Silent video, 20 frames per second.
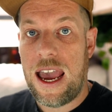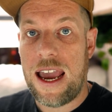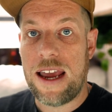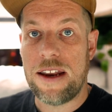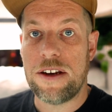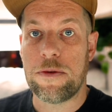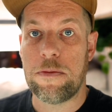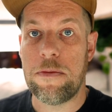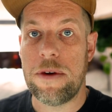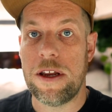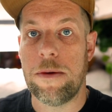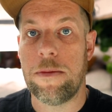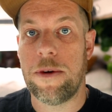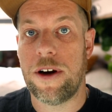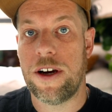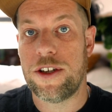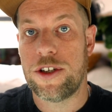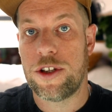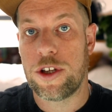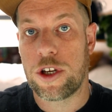and
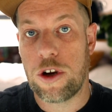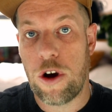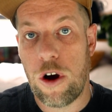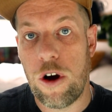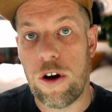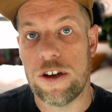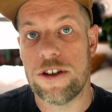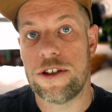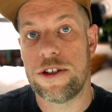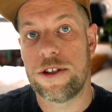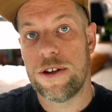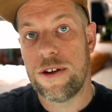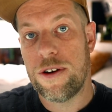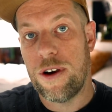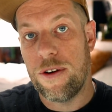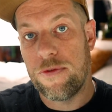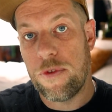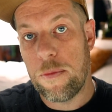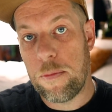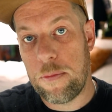minimise the cost
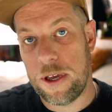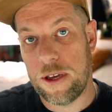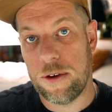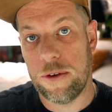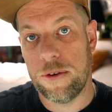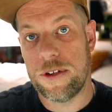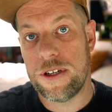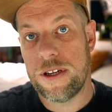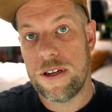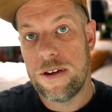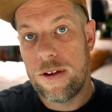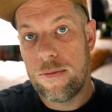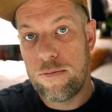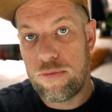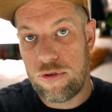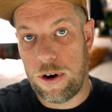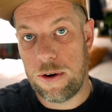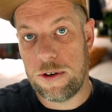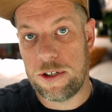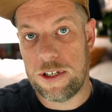of the build
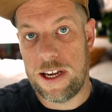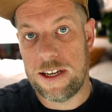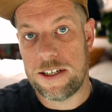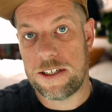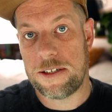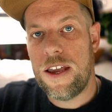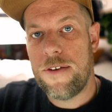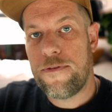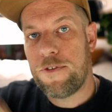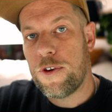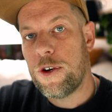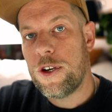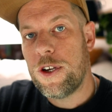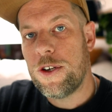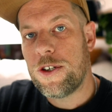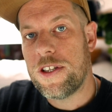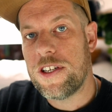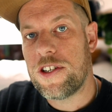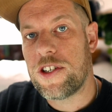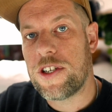process. If you're new
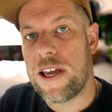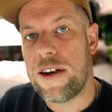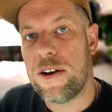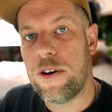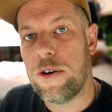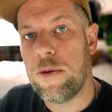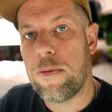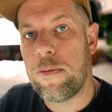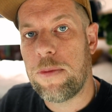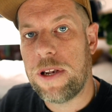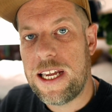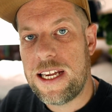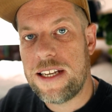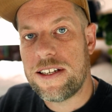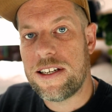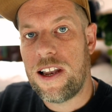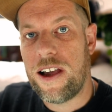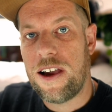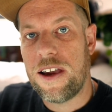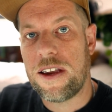to this channel,
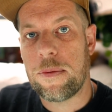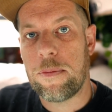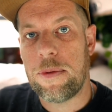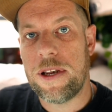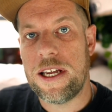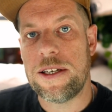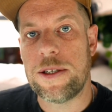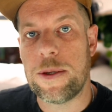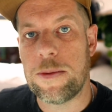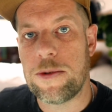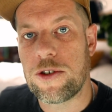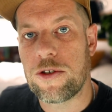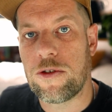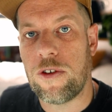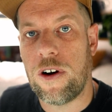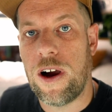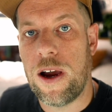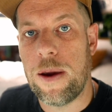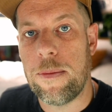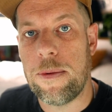please like, please
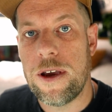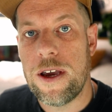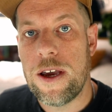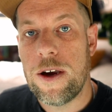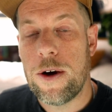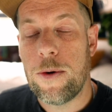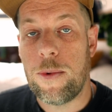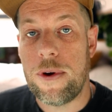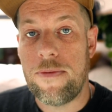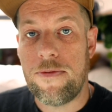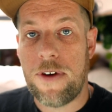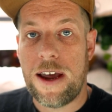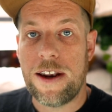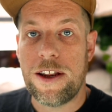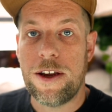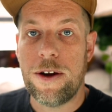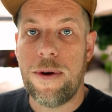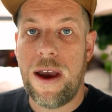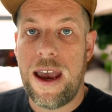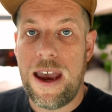subscribe. We
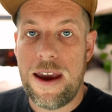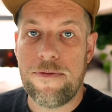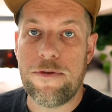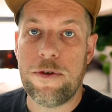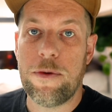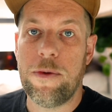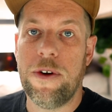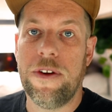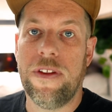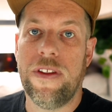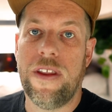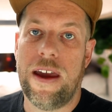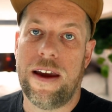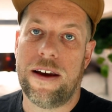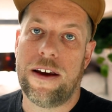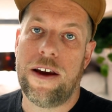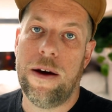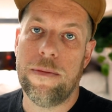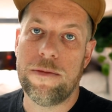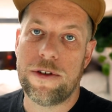value everyone
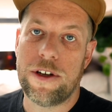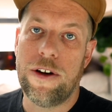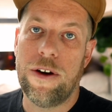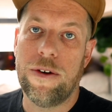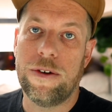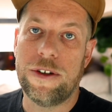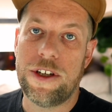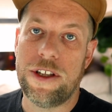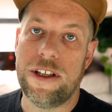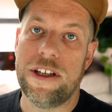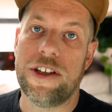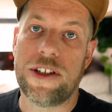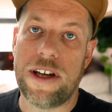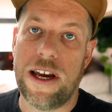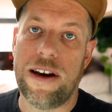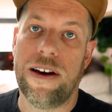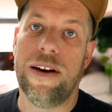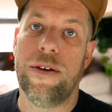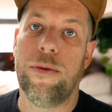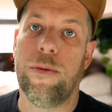that comes along to this
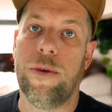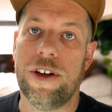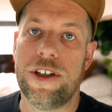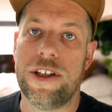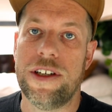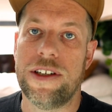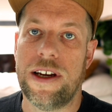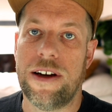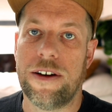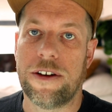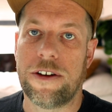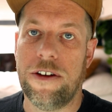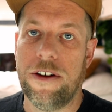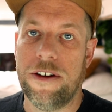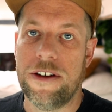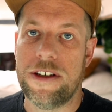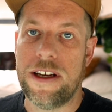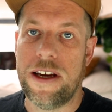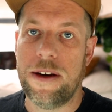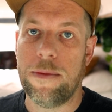channel and watches our
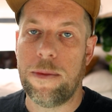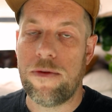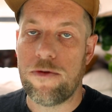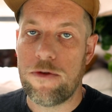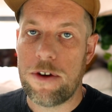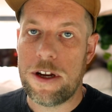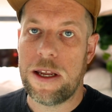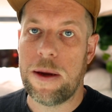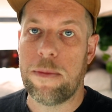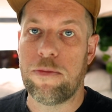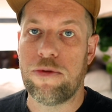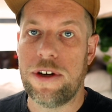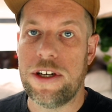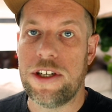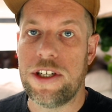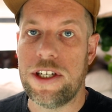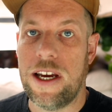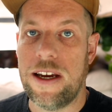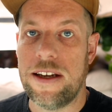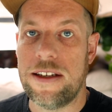content. We really
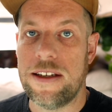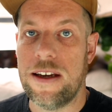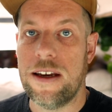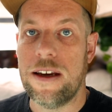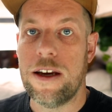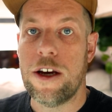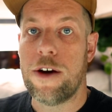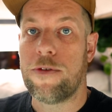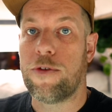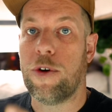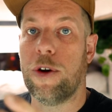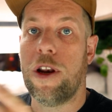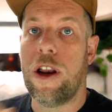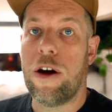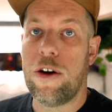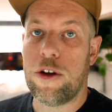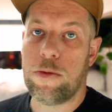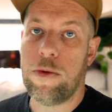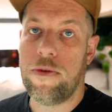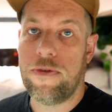appreciate it. We've got
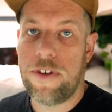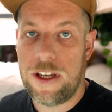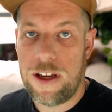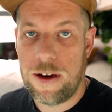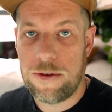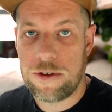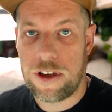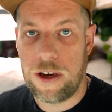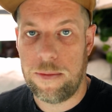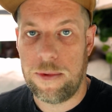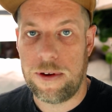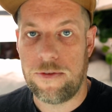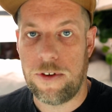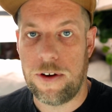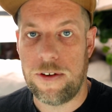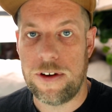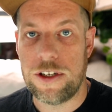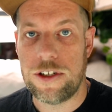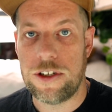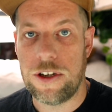loads more videos coming
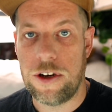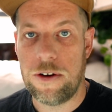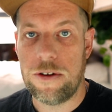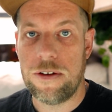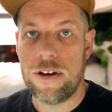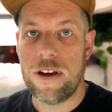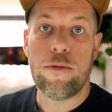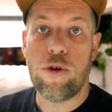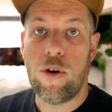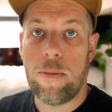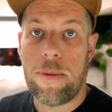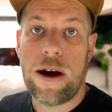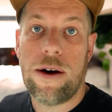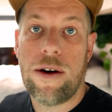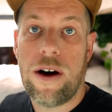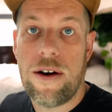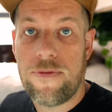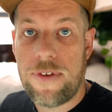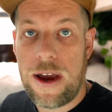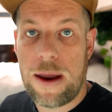very soon, more about
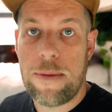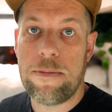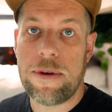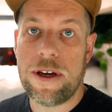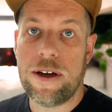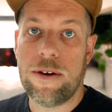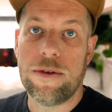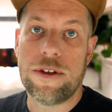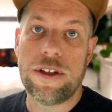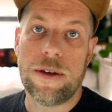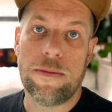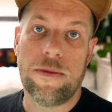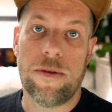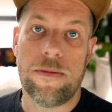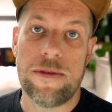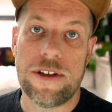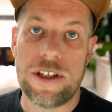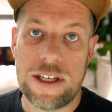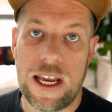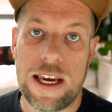our van build, some of the
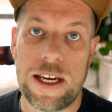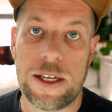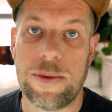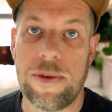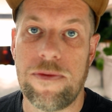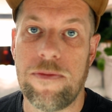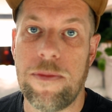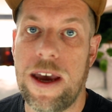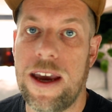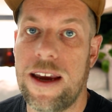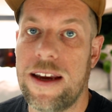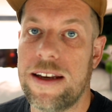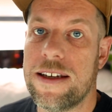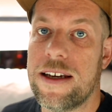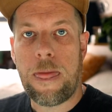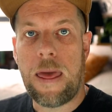mistakes we've made,